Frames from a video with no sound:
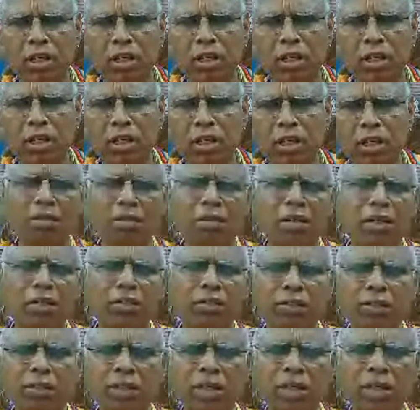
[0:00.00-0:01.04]
you are
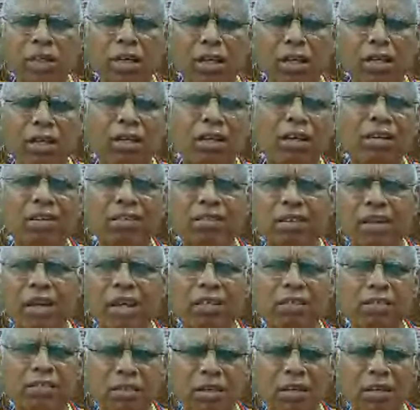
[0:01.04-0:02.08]
singing and
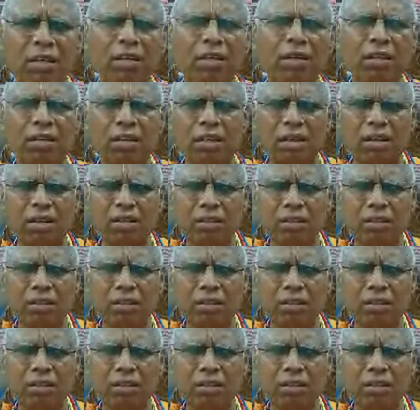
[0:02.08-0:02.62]
dancing and